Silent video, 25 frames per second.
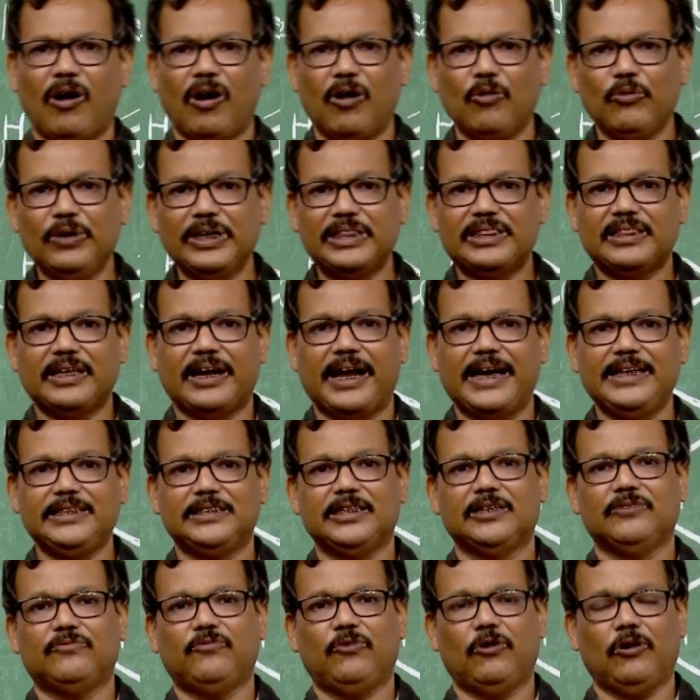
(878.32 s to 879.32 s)
with rise
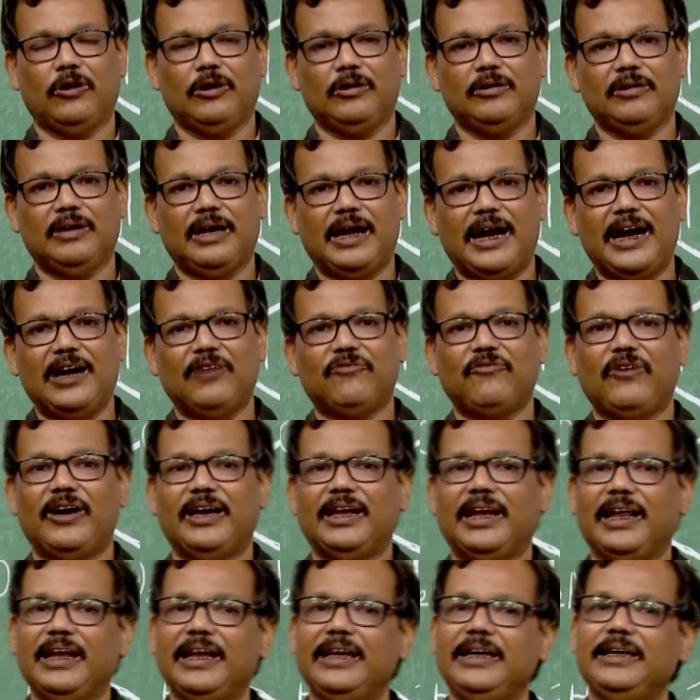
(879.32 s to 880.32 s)
and fall. And
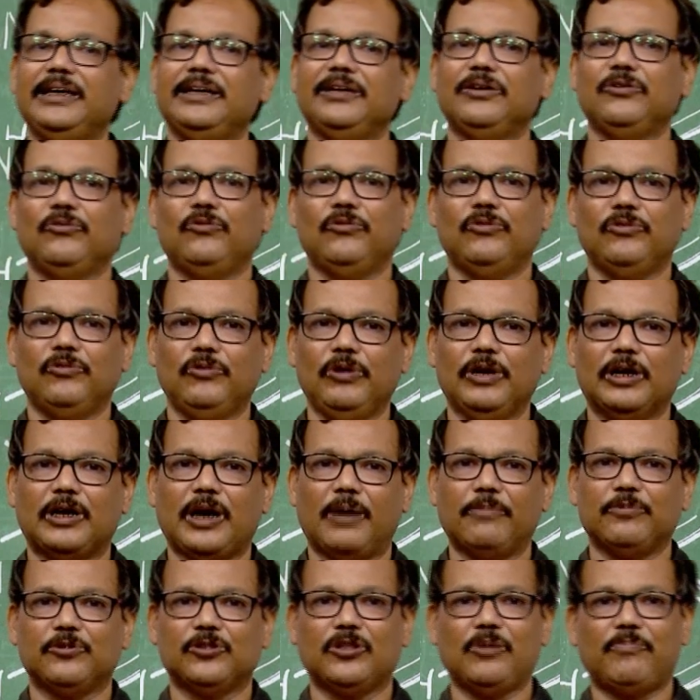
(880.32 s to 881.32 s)
finally, we will
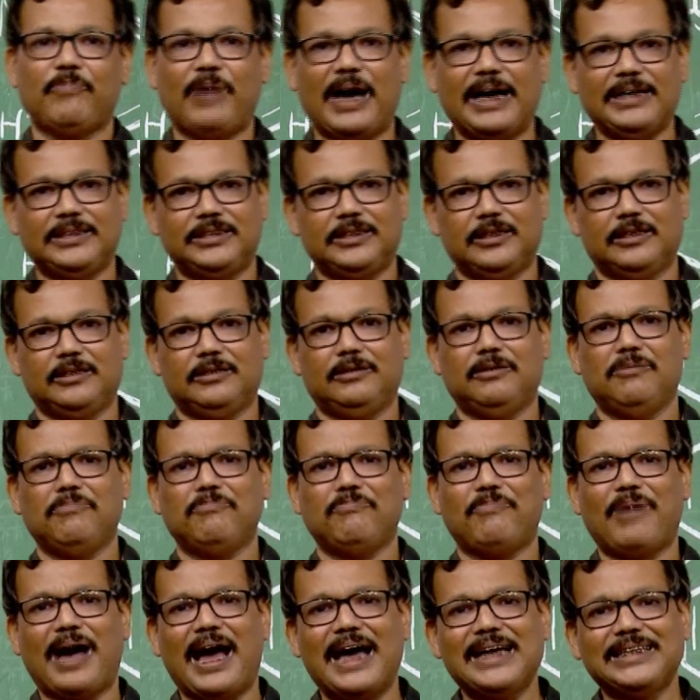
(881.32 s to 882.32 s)
come to the pie chart.
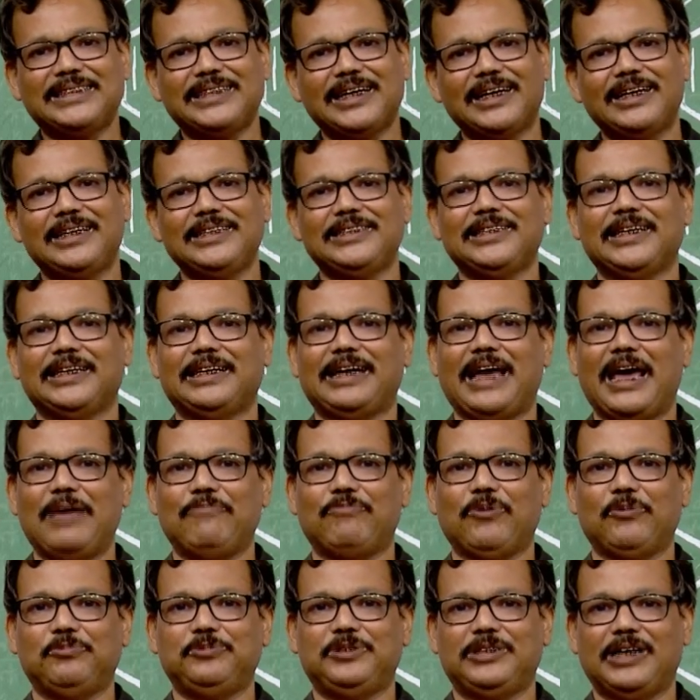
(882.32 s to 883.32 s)
Pie chart is a type
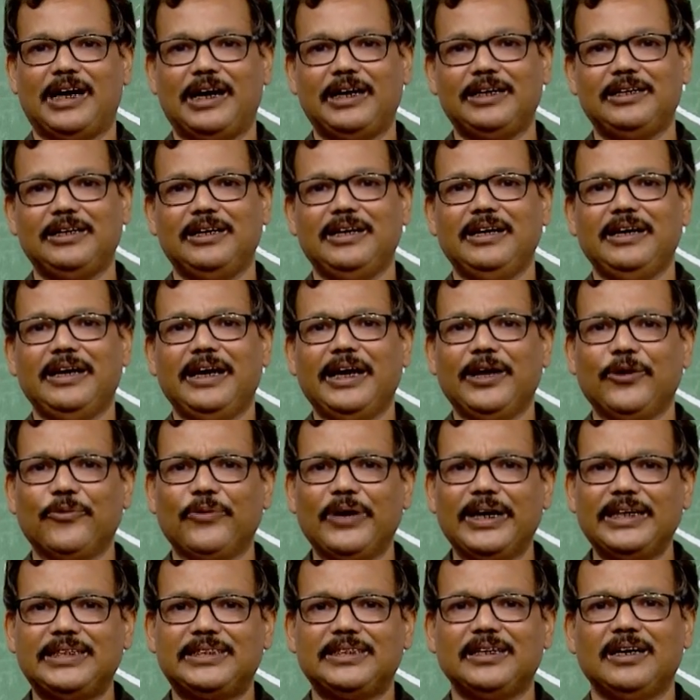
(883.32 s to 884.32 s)
of chart in
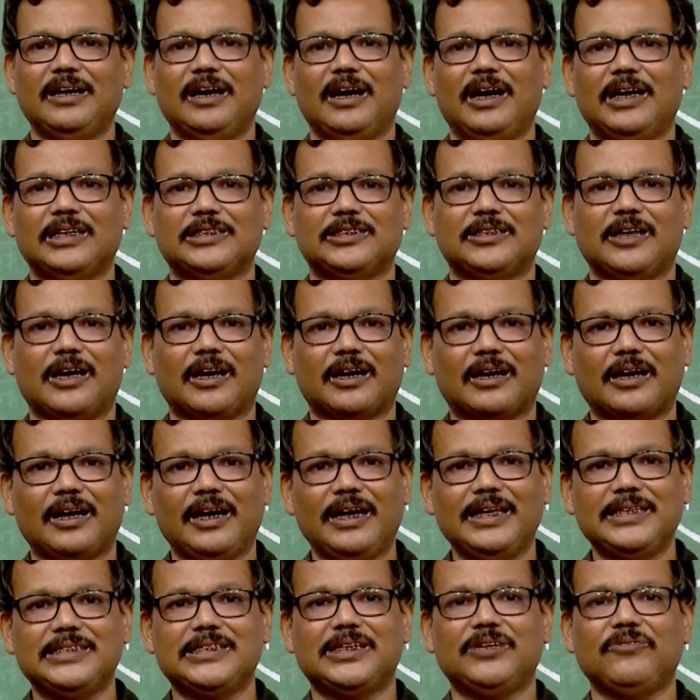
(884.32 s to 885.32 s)
which a circle
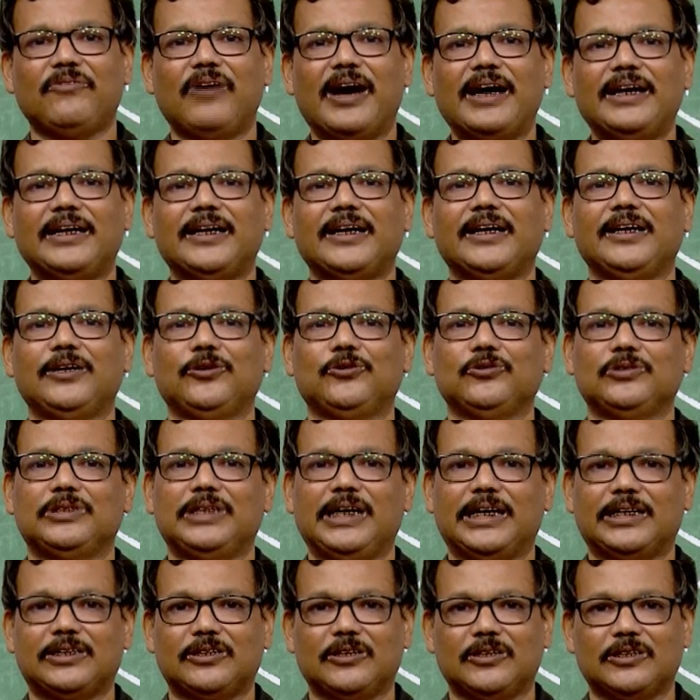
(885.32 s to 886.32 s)
is divided into
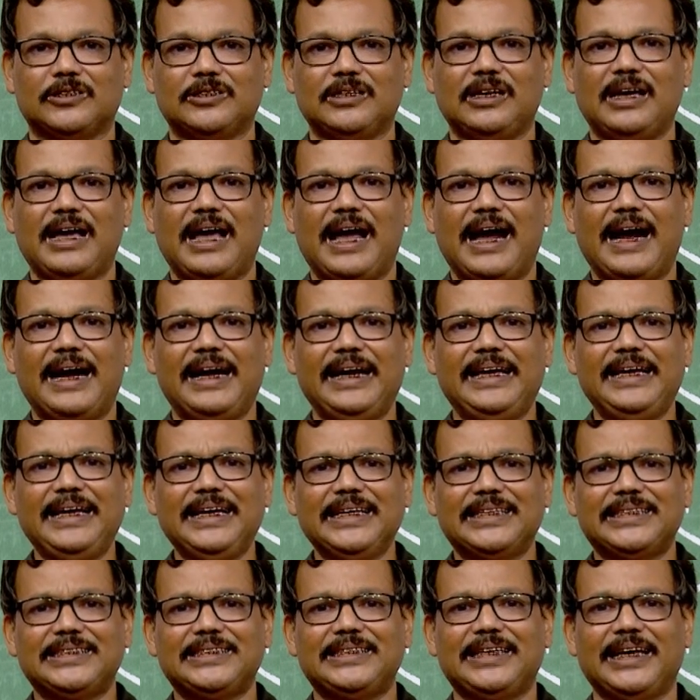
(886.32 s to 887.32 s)
sectors, and
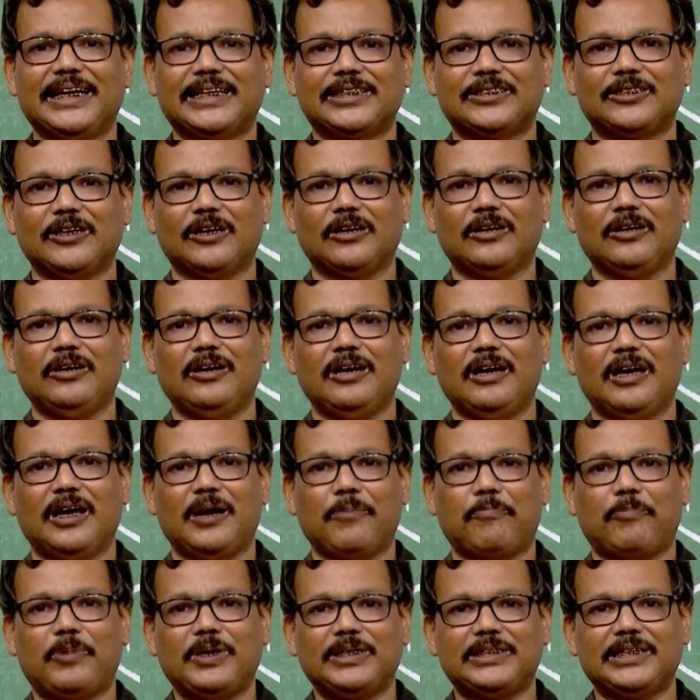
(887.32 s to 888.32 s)
each sector
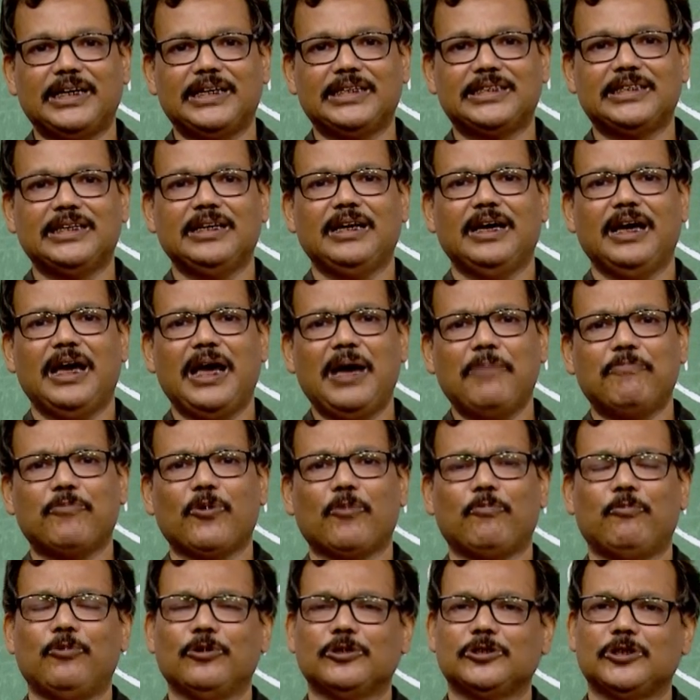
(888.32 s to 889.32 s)
represents a
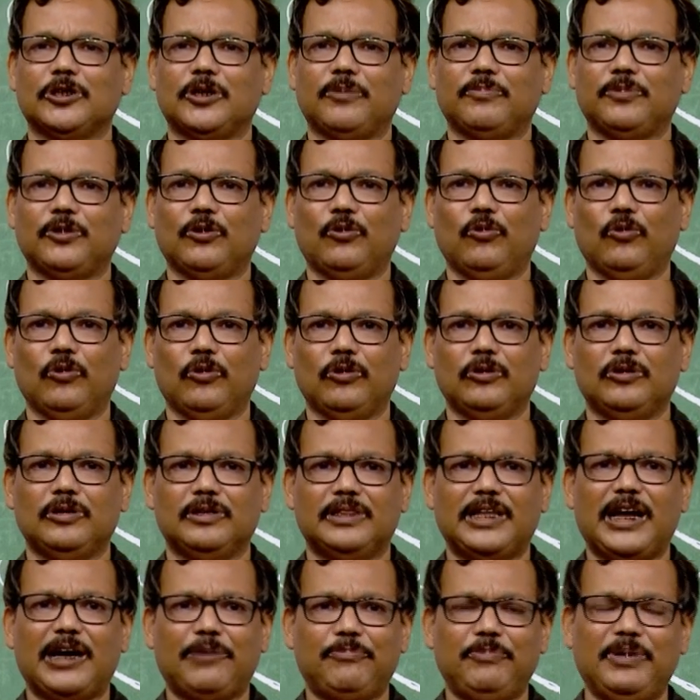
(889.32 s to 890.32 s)
proportion of the whole.
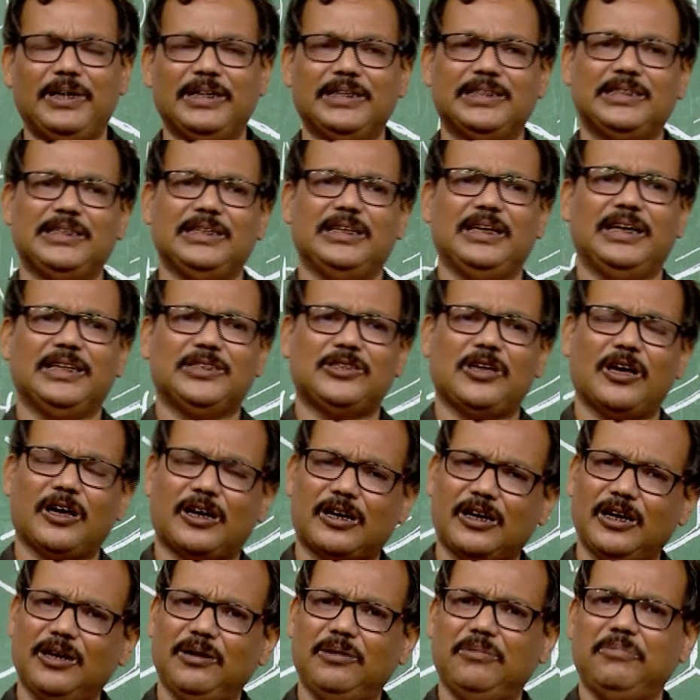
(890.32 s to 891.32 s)
That means, a
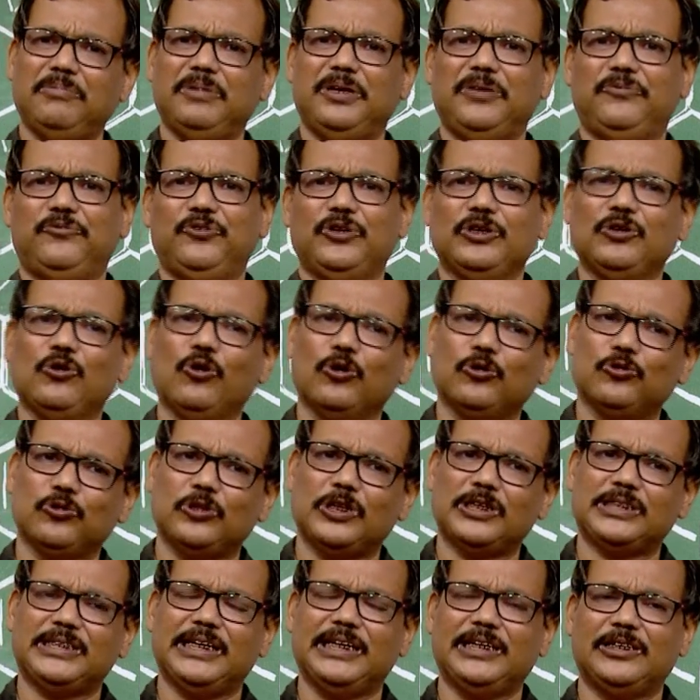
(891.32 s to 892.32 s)
circle, if you go to
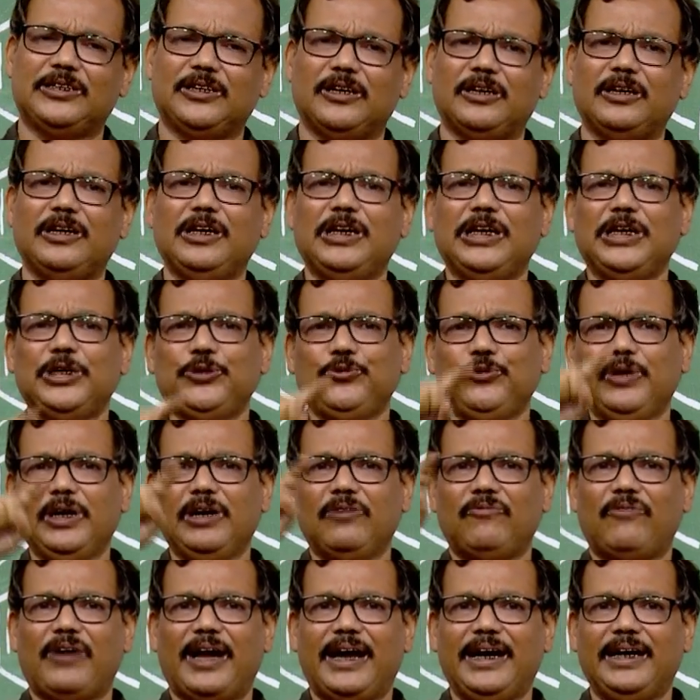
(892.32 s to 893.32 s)
the center, you will
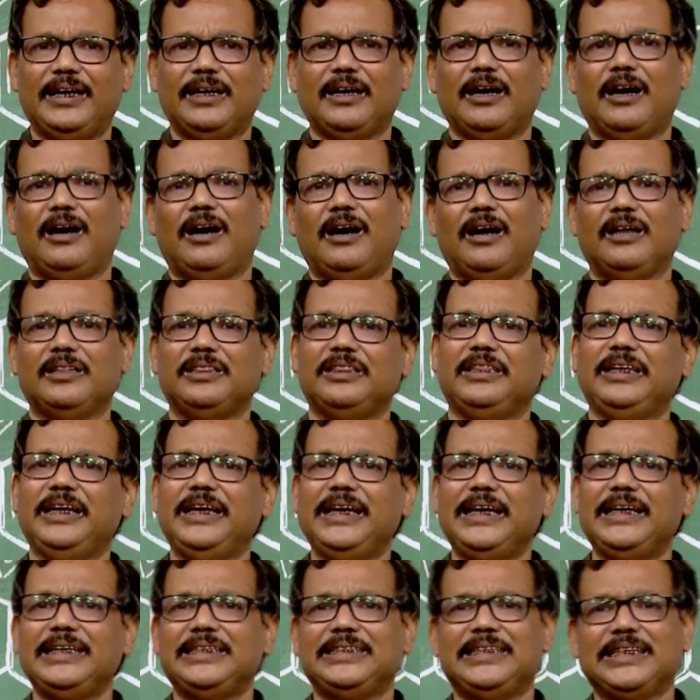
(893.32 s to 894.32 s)
find a
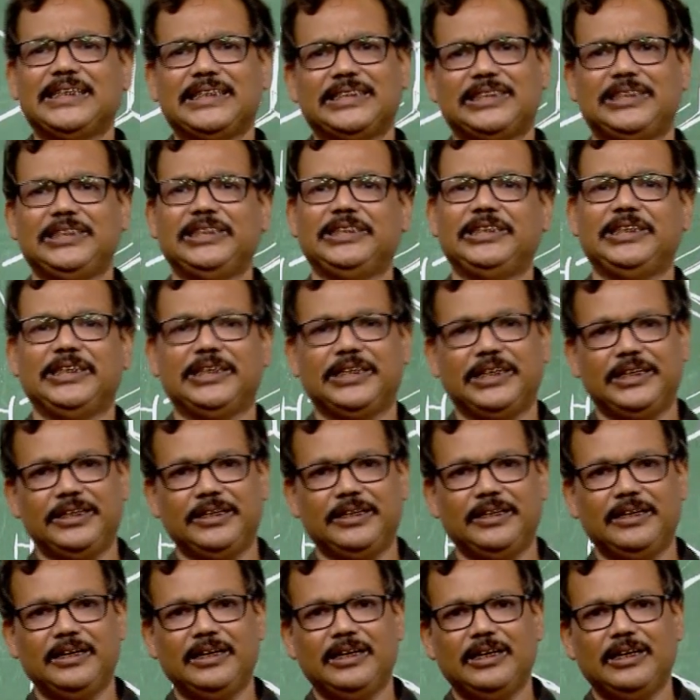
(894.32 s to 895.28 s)
360 degree.